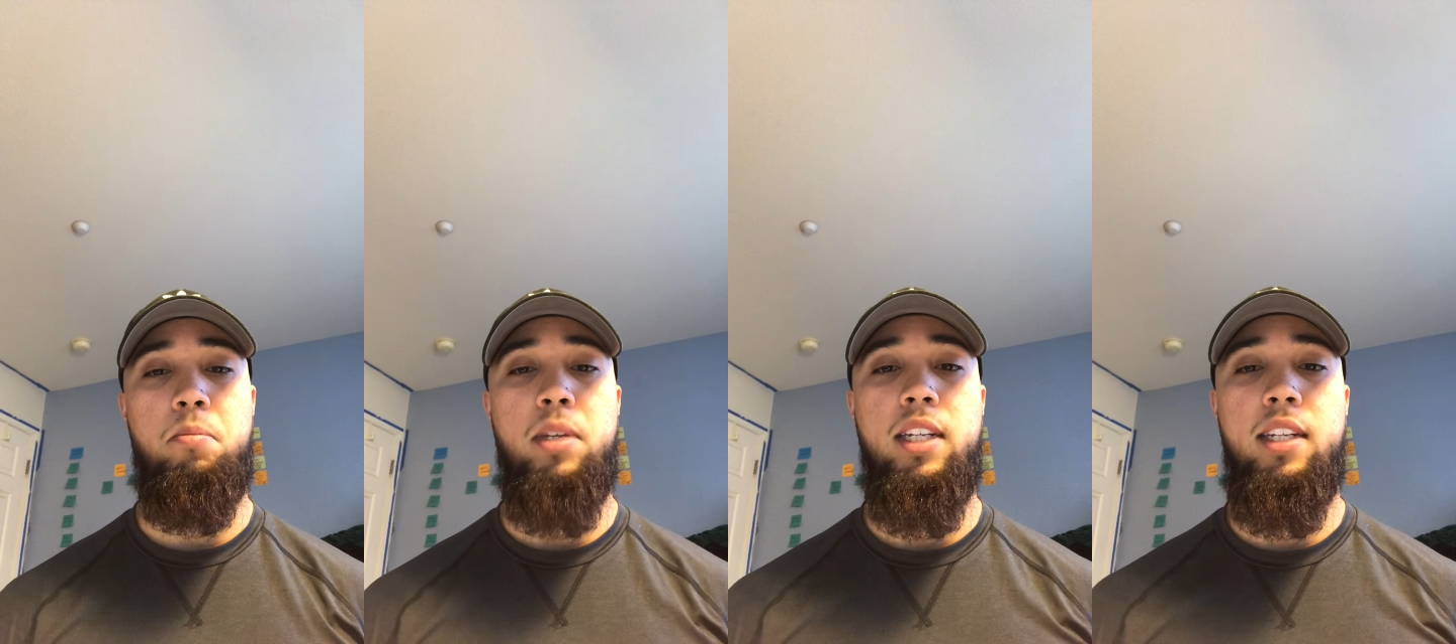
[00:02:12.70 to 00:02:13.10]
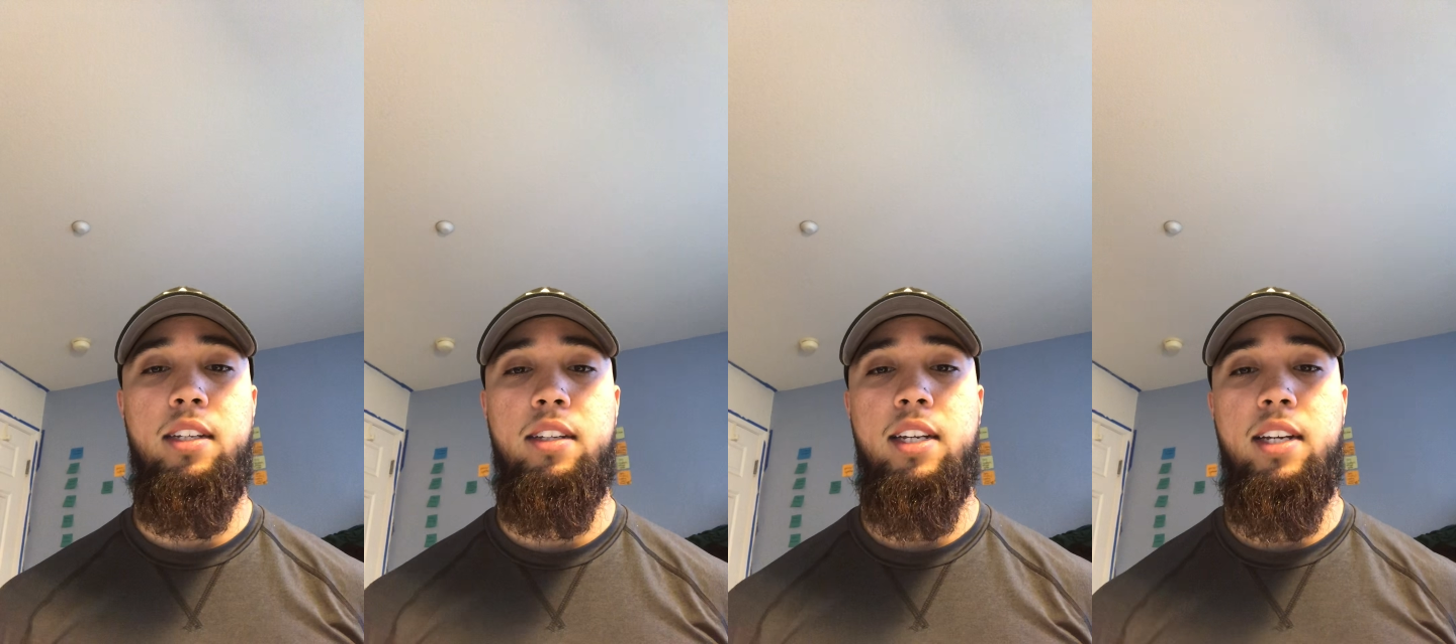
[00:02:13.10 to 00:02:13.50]

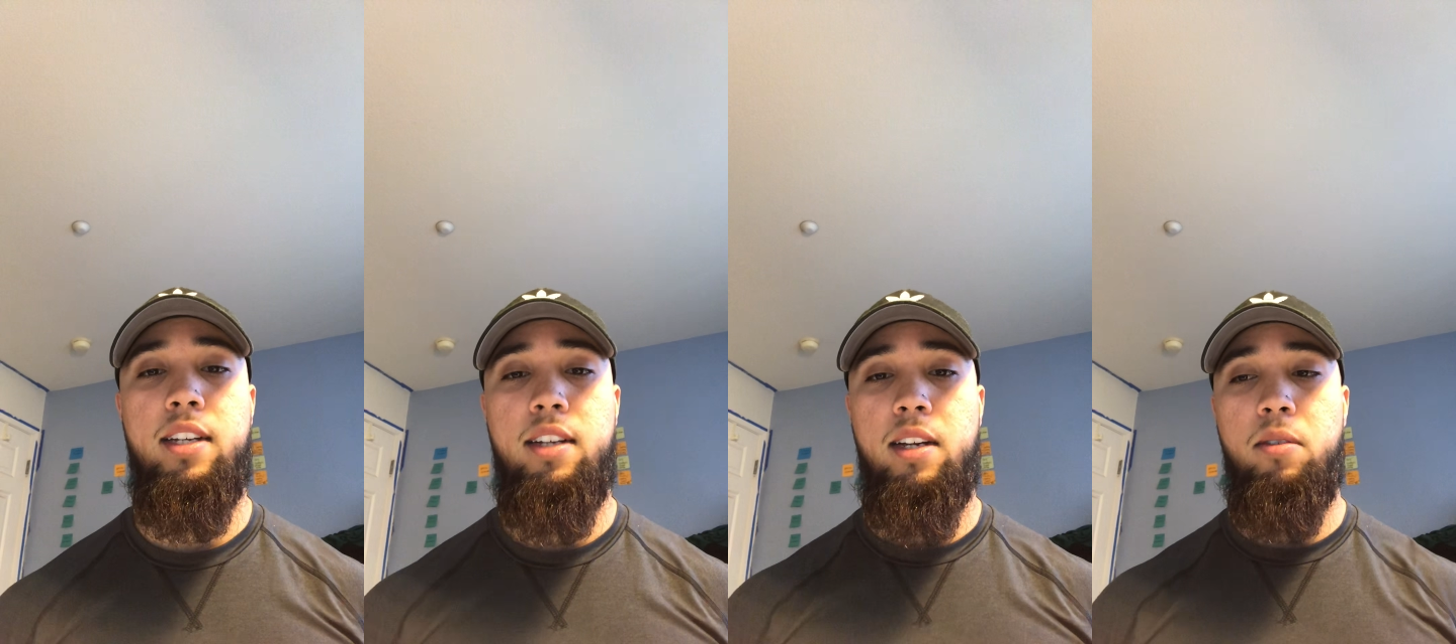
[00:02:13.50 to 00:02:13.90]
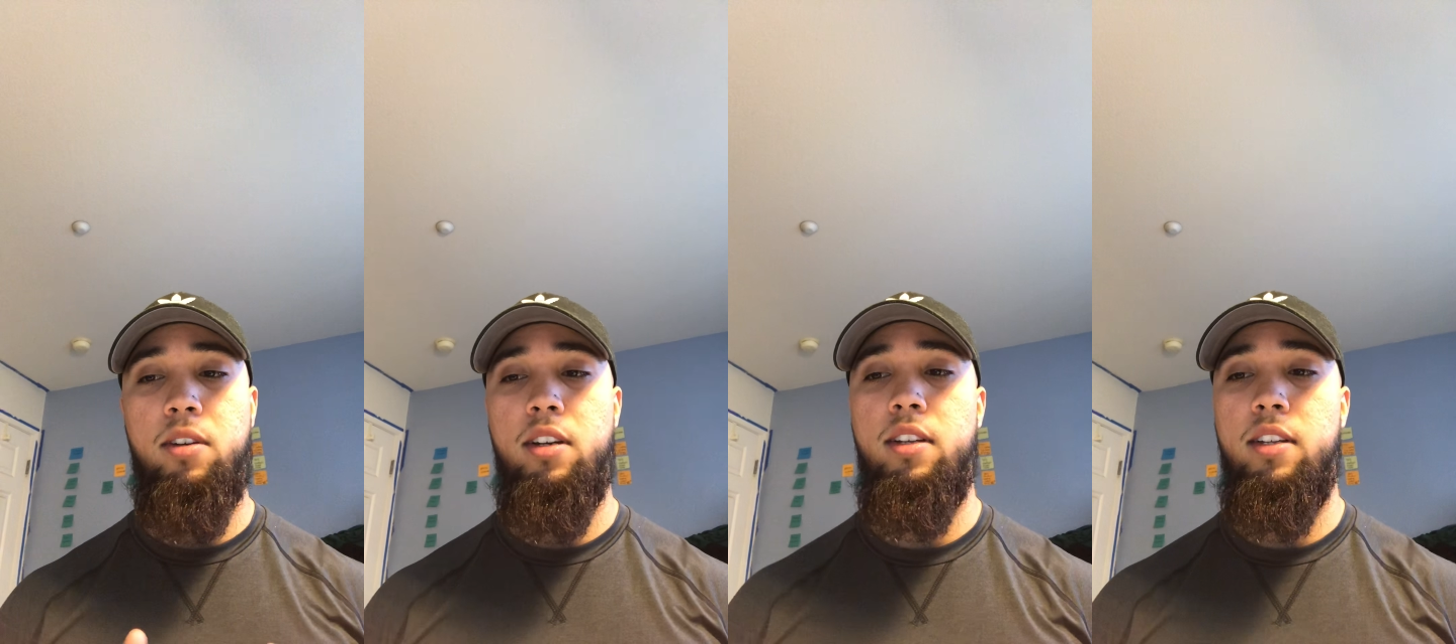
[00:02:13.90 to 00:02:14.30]
meaning that I
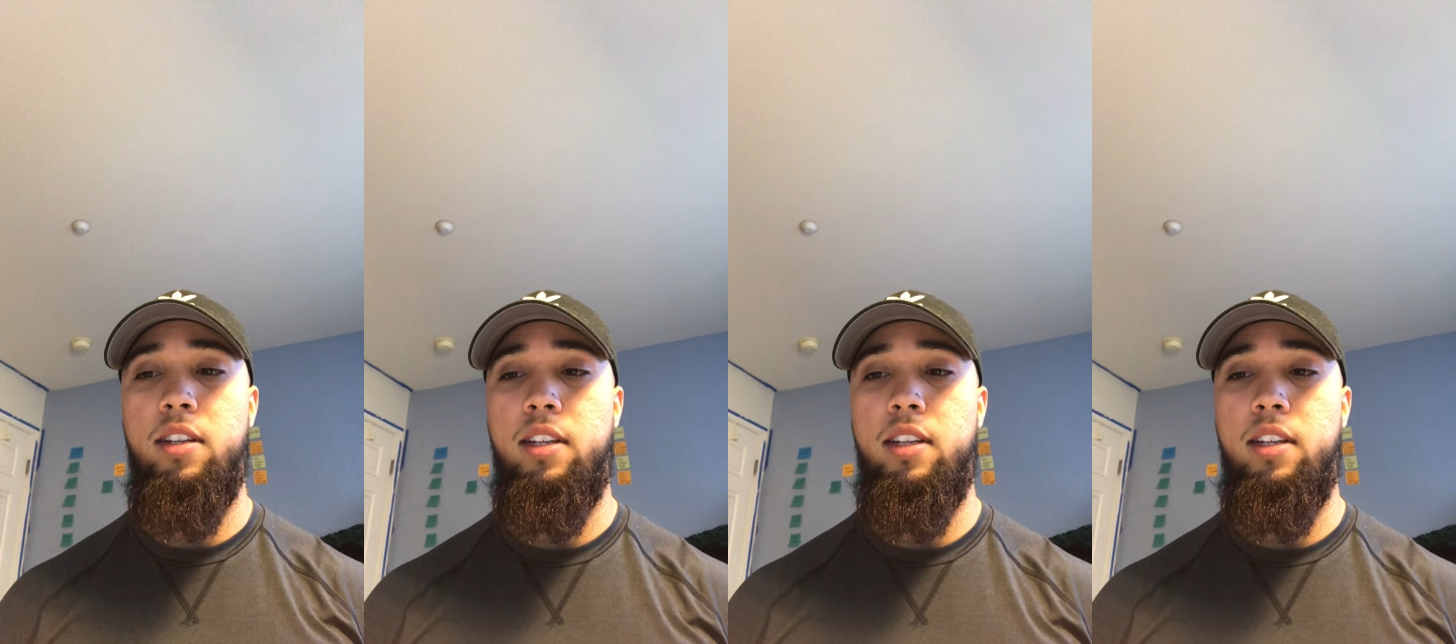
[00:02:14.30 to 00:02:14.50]
want